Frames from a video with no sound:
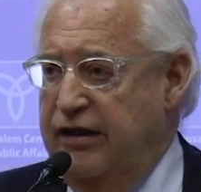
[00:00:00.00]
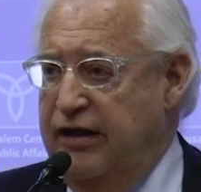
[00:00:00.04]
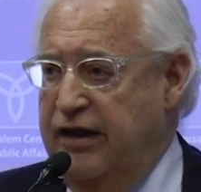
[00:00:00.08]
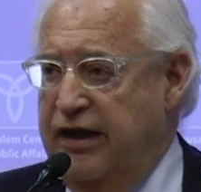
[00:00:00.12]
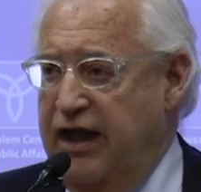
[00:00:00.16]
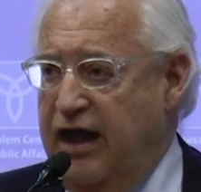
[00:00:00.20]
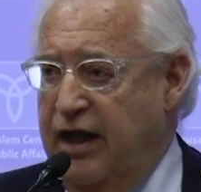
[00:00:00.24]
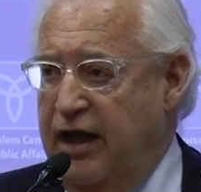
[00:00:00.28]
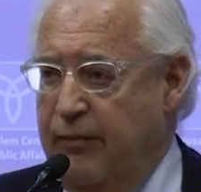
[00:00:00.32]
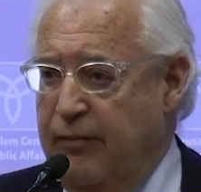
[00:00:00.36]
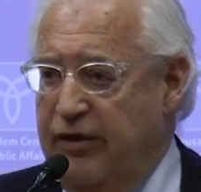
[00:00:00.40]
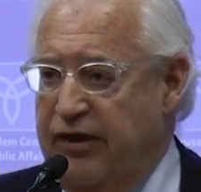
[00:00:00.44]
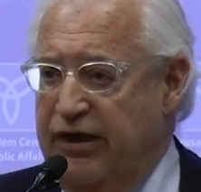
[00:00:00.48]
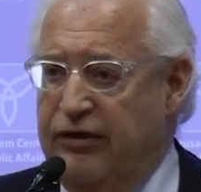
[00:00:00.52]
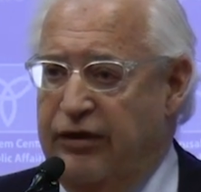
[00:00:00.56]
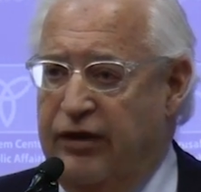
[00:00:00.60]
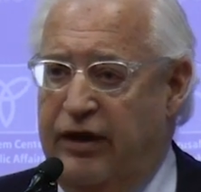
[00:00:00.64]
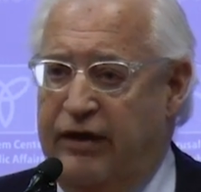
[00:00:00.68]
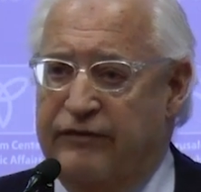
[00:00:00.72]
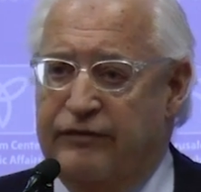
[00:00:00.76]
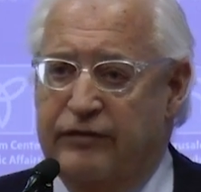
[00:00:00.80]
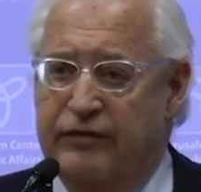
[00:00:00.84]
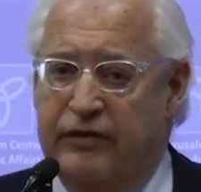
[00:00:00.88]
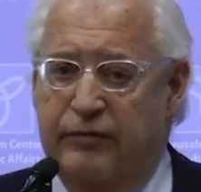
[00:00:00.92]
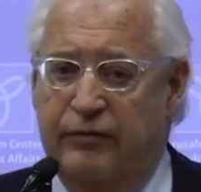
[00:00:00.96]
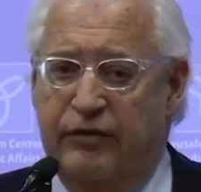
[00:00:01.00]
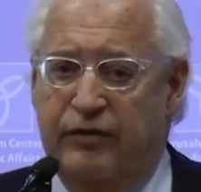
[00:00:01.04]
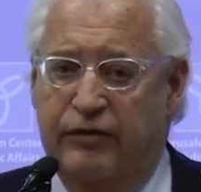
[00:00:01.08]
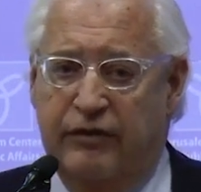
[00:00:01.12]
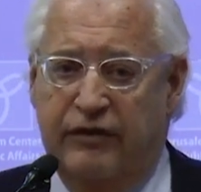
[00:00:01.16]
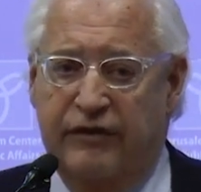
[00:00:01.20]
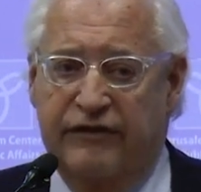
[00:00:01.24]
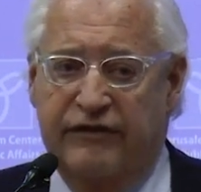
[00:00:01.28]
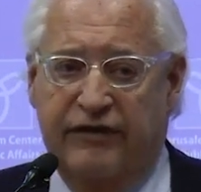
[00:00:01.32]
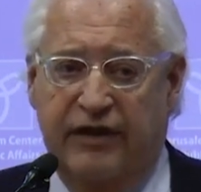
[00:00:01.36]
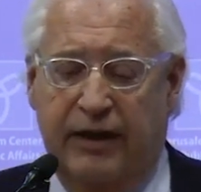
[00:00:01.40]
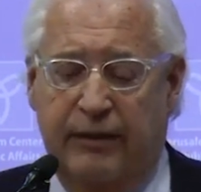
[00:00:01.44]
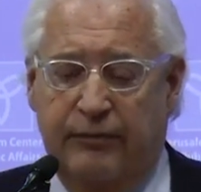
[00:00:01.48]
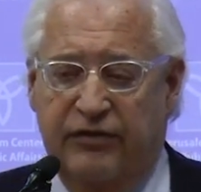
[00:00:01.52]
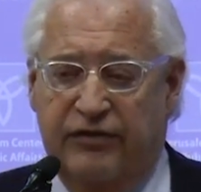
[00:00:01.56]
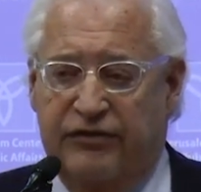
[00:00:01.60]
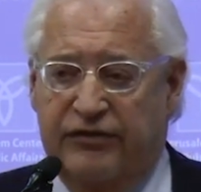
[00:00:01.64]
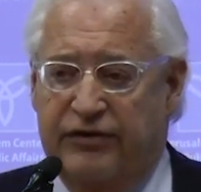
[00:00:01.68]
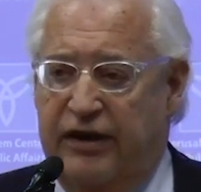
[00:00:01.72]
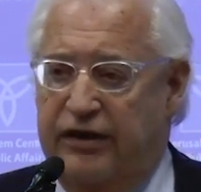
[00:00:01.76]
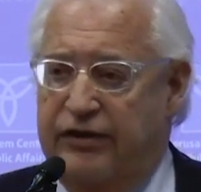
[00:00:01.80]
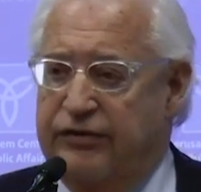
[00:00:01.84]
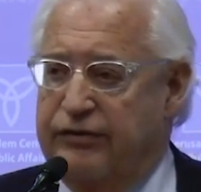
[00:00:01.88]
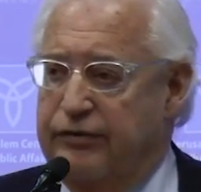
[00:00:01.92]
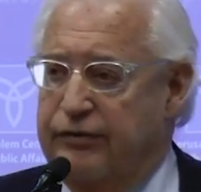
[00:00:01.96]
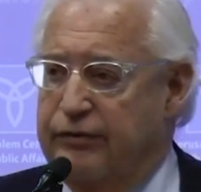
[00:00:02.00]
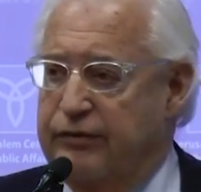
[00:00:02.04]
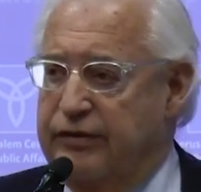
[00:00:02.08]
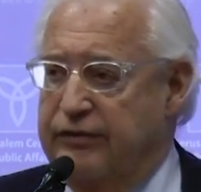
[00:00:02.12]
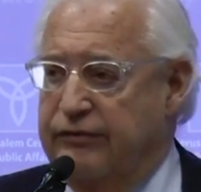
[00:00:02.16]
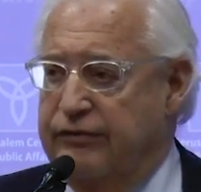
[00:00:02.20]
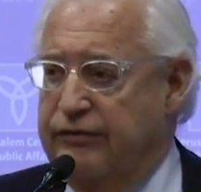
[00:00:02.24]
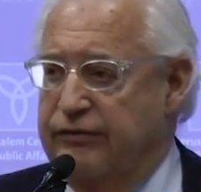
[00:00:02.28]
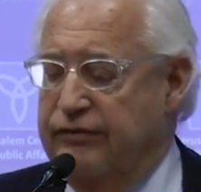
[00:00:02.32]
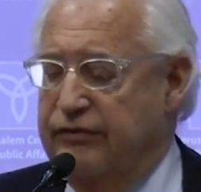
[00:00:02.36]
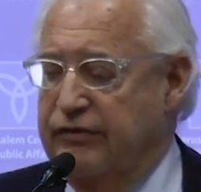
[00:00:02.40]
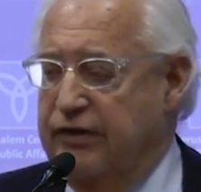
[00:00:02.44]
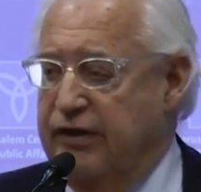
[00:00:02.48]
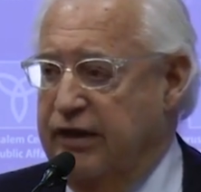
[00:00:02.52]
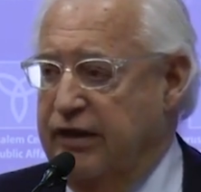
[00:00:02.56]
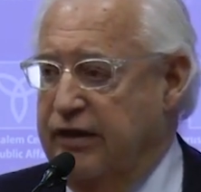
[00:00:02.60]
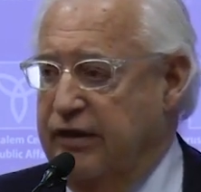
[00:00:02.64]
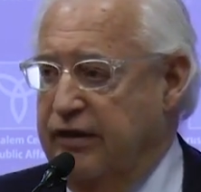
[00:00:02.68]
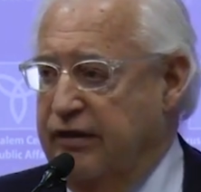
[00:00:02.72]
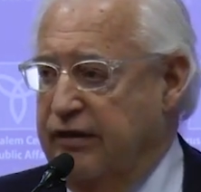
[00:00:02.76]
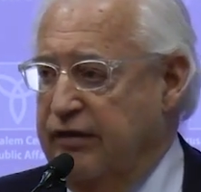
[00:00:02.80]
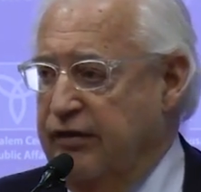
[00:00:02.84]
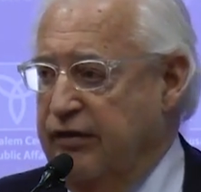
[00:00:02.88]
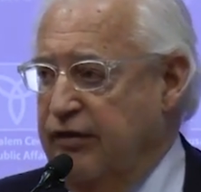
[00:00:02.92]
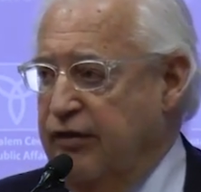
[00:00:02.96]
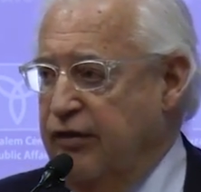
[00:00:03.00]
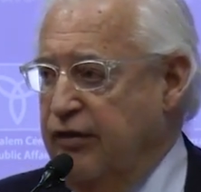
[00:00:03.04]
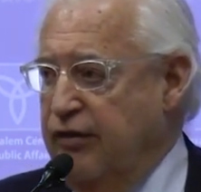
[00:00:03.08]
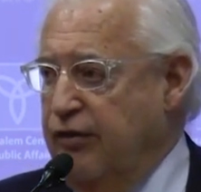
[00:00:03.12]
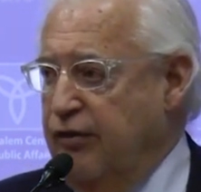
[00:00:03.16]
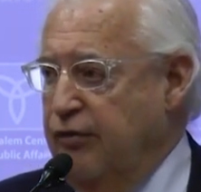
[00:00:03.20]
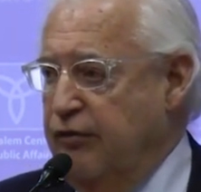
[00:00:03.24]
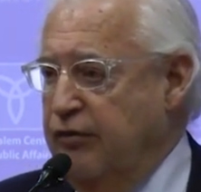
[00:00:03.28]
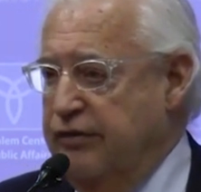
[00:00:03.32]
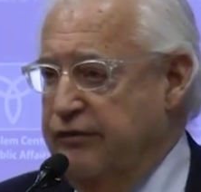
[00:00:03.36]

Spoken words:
and how many lives would have been lost, and how much danger would have